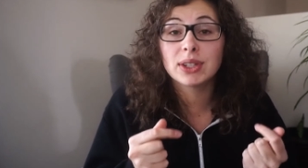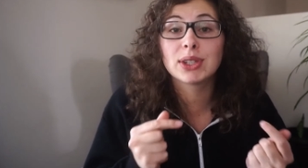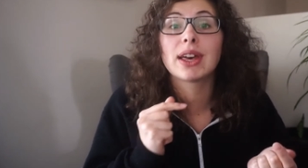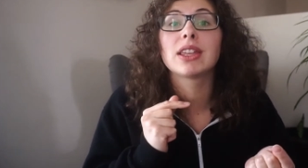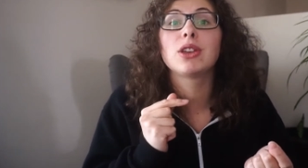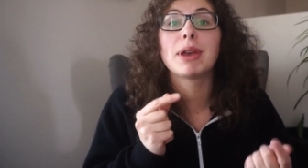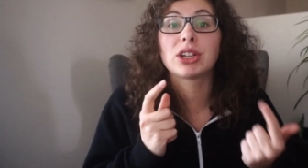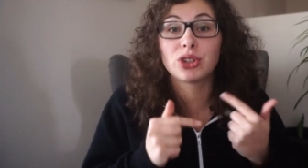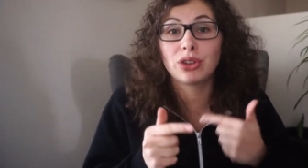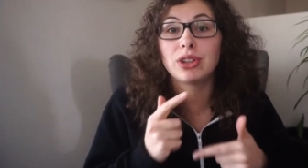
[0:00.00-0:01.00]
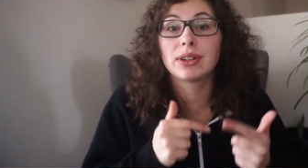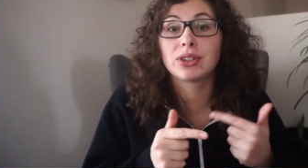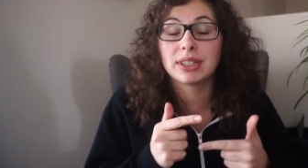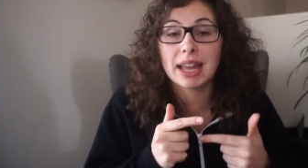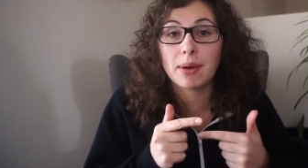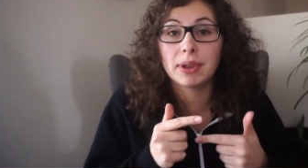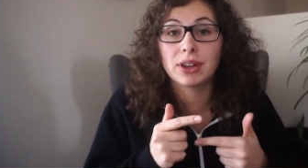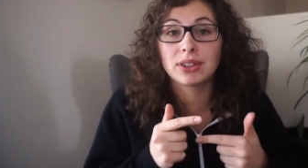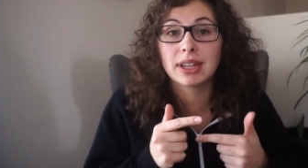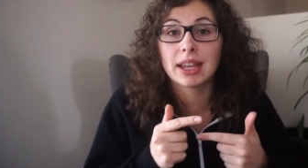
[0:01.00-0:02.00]
so that you make sure you understand what
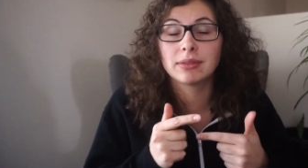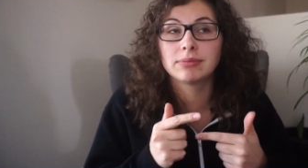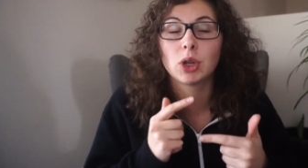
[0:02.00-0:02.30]
you're saying.